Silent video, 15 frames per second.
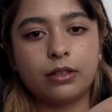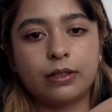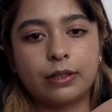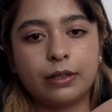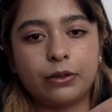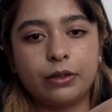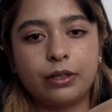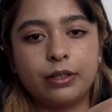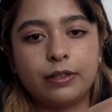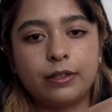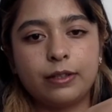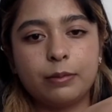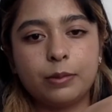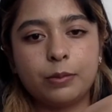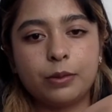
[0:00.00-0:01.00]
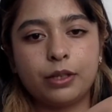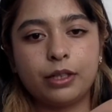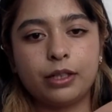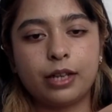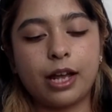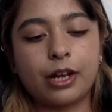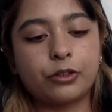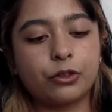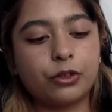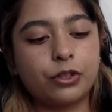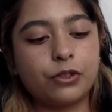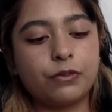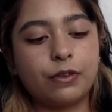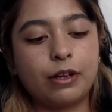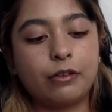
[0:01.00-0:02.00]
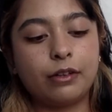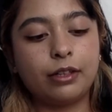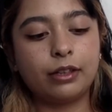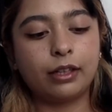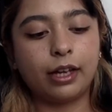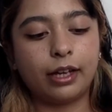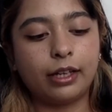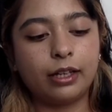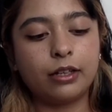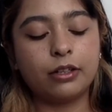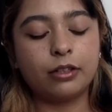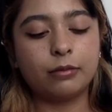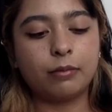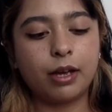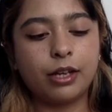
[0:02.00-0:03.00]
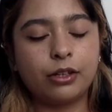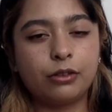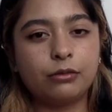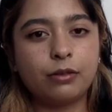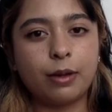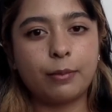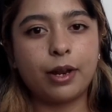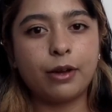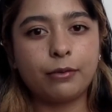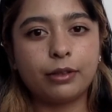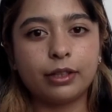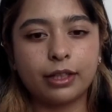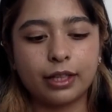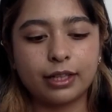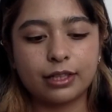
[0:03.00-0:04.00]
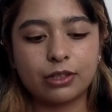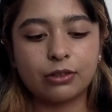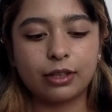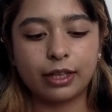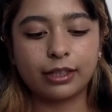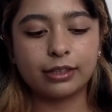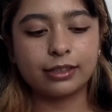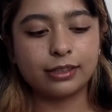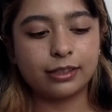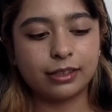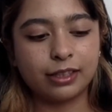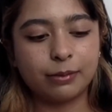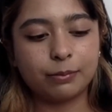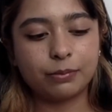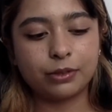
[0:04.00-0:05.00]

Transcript: So it seems pretty natural. It's very light. I'm not really into like deep